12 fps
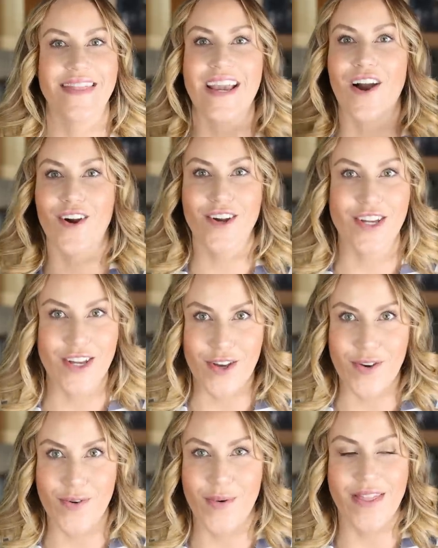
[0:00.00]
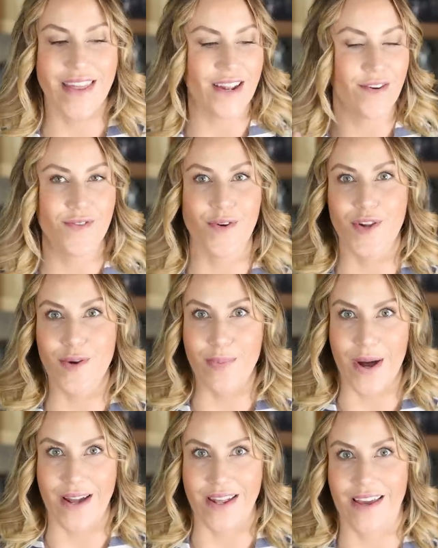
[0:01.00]
They aren't you. They don't know your
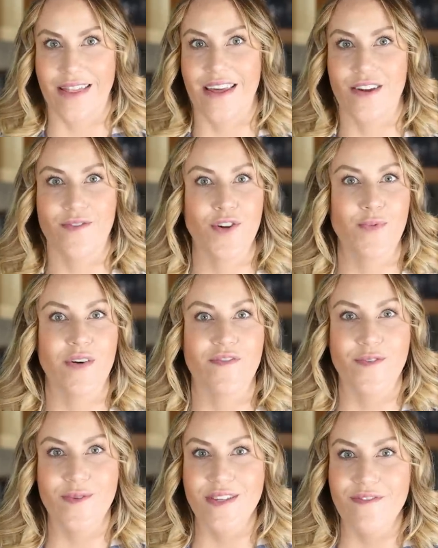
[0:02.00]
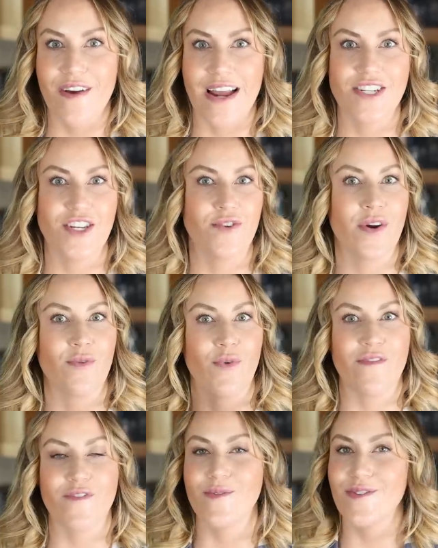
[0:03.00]
body. They don't know what foods affect you and
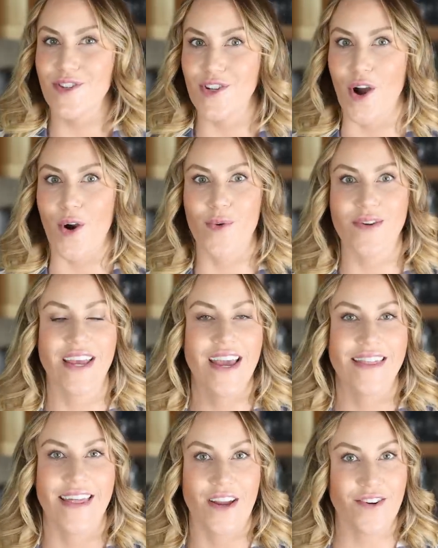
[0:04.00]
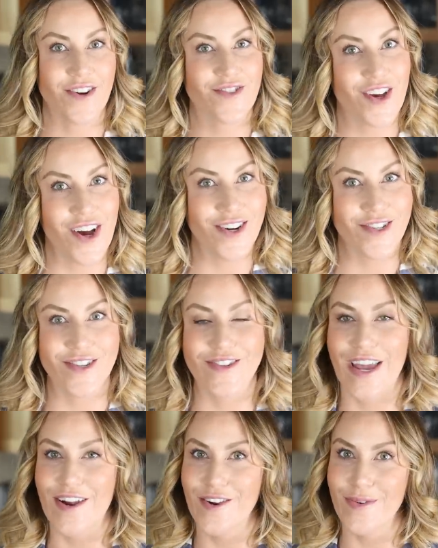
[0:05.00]
what foods don't. They aren't your doctor.
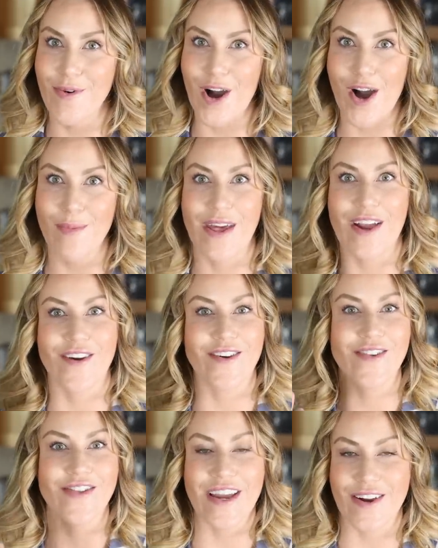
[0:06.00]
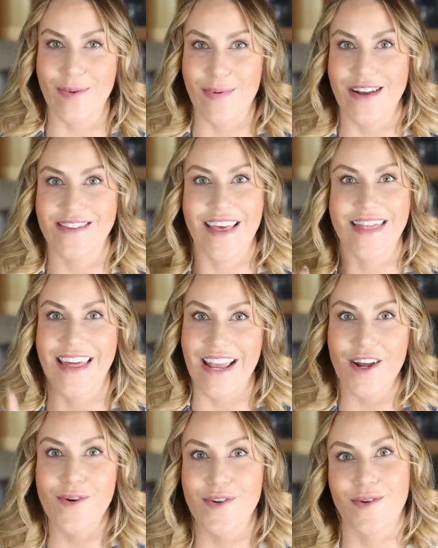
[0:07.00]
They aren't your mom. They aren't your therapist. They
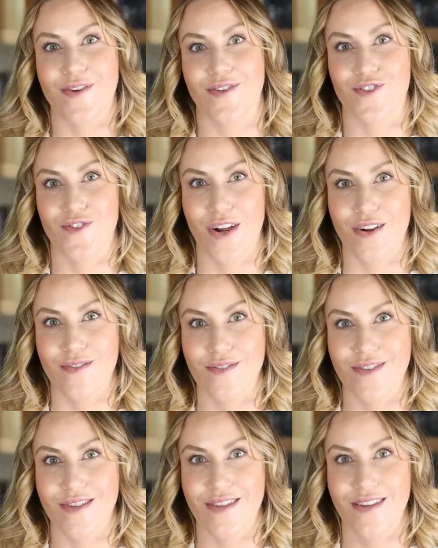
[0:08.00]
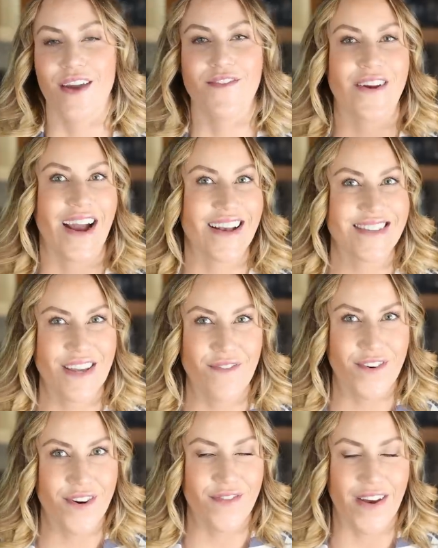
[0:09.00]
don't know your struggles. If you're asking
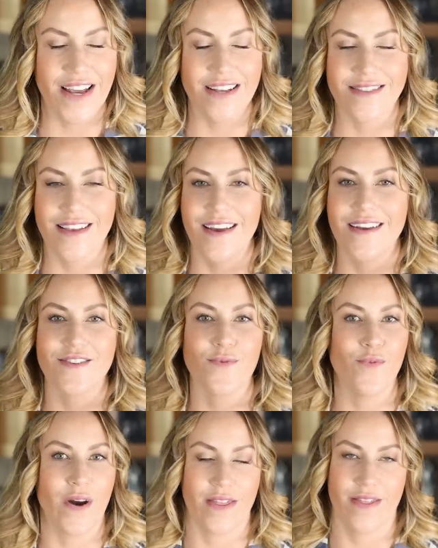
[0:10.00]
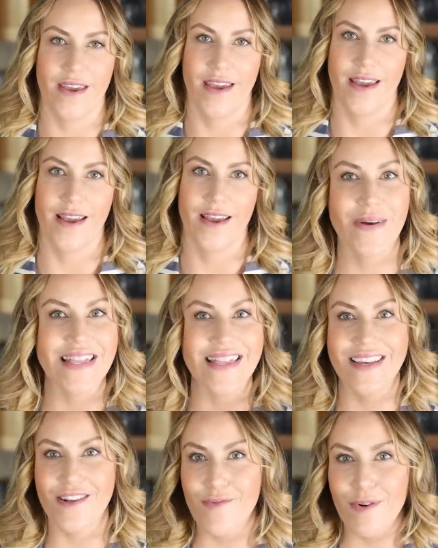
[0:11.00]
for advice, it's one thing, but
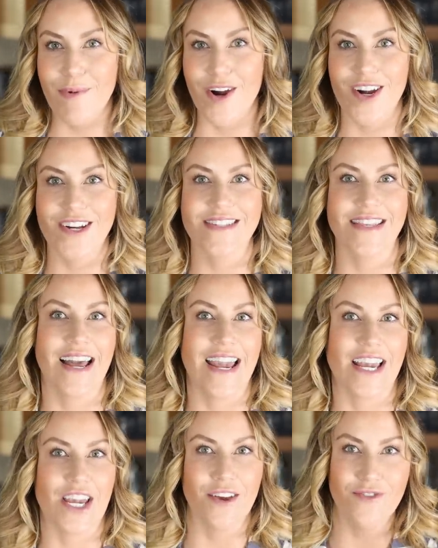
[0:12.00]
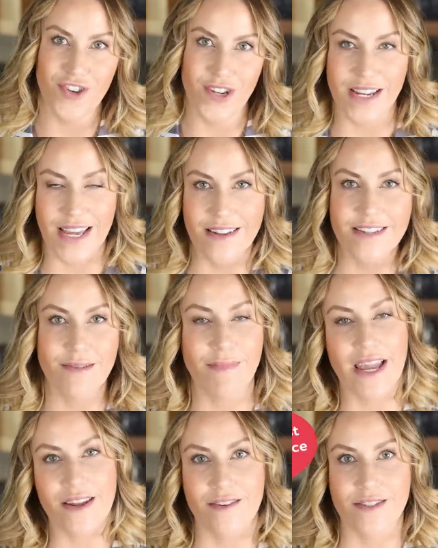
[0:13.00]
little remarks like you shouldn't eat
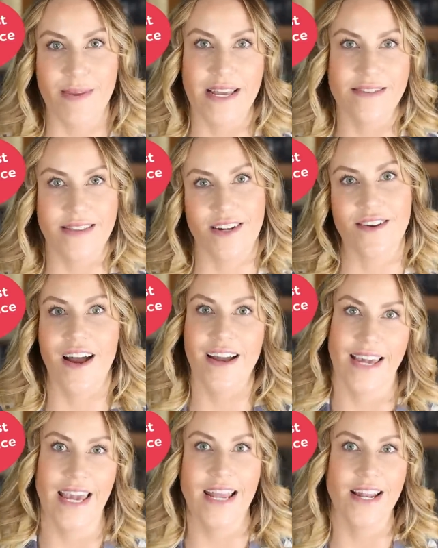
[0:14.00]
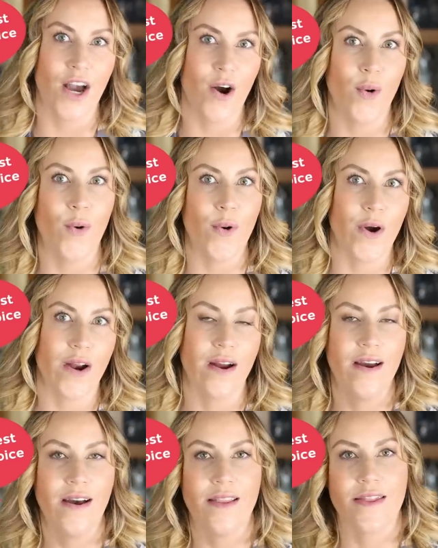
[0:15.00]
tomatoes because they're not keto or
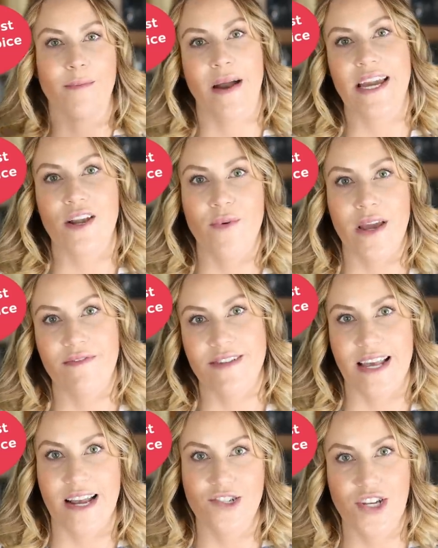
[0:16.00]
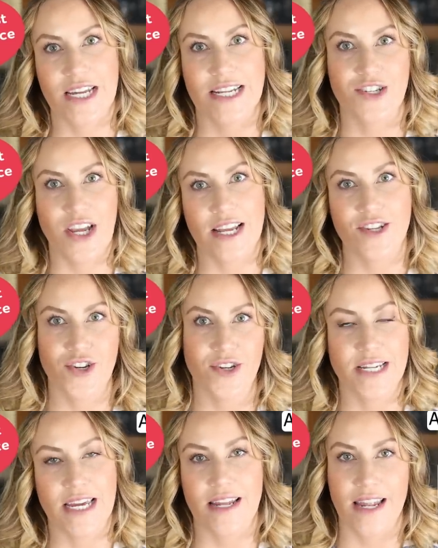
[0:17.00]
the microwave is actually going to change your
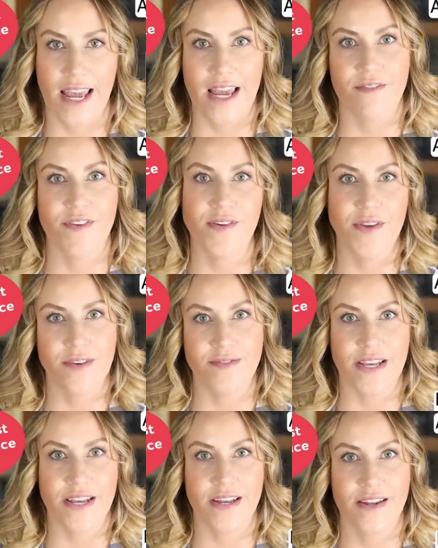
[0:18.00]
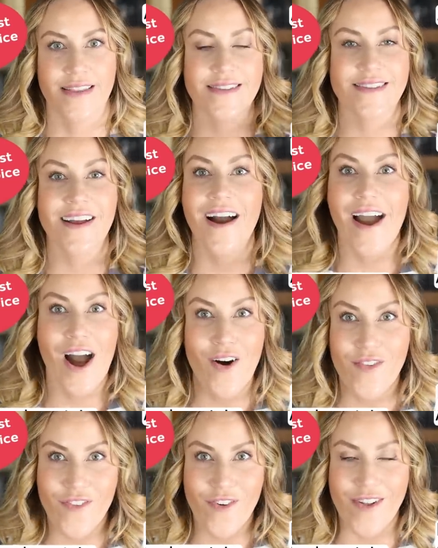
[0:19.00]
DNA if you use it. That's not
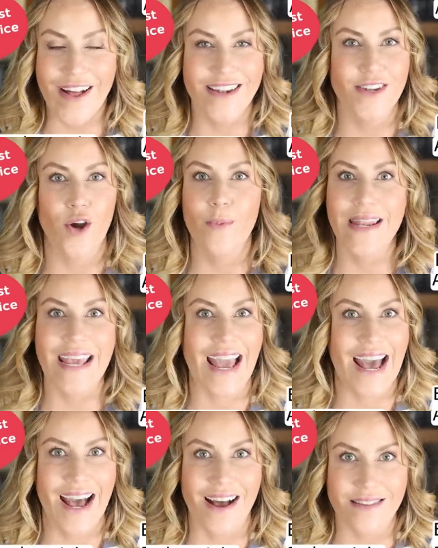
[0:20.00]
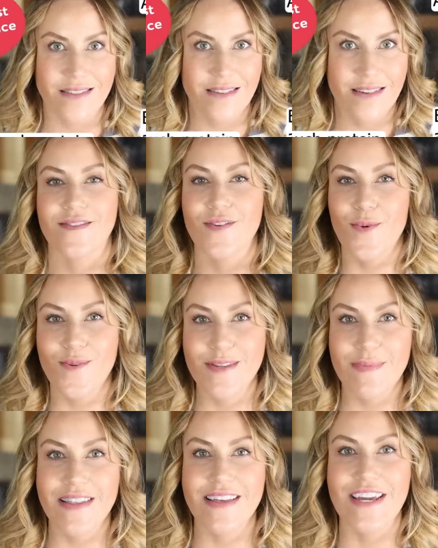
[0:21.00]
helpful and nobody asks. So
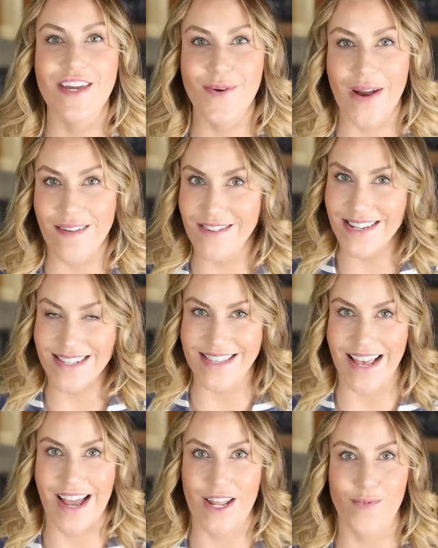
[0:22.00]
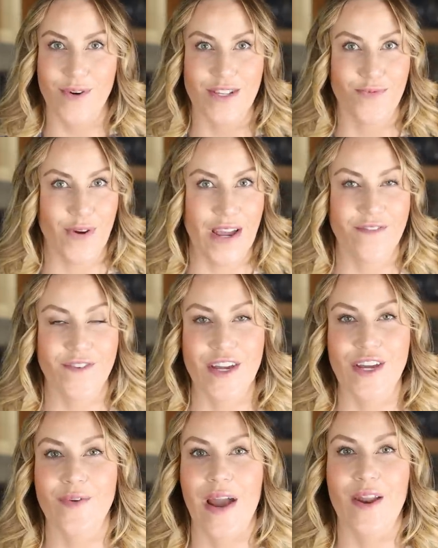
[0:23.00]
ultimately, you have to decide what's right for
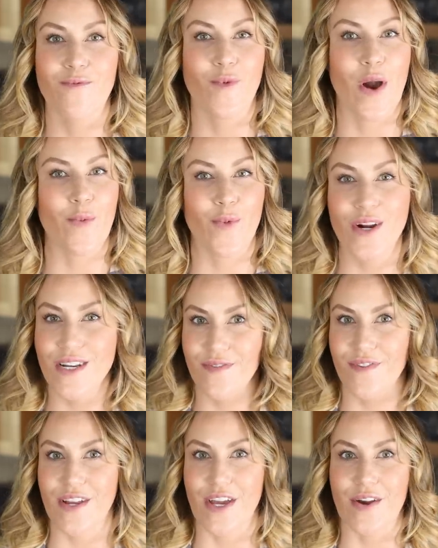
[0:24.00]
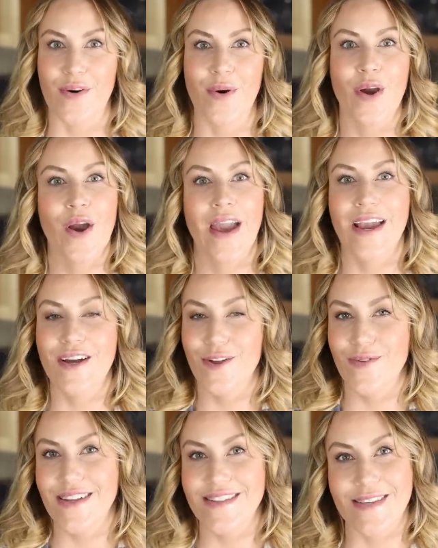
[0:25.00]
you and what works for you,
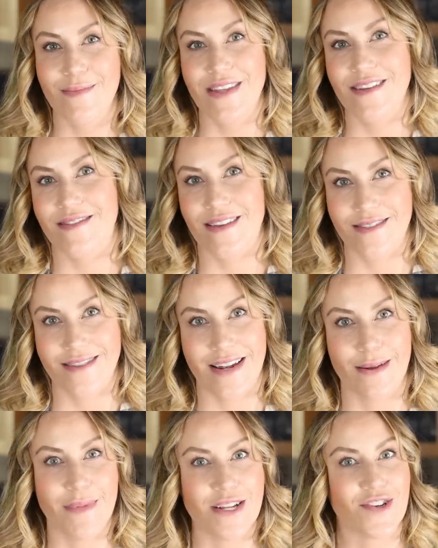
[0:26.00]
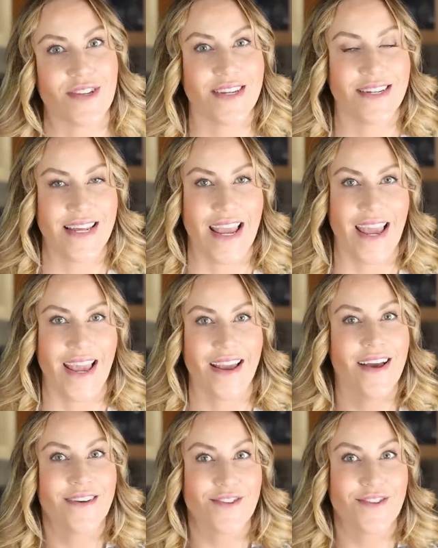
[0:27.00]
including some of these things that I mentioned today.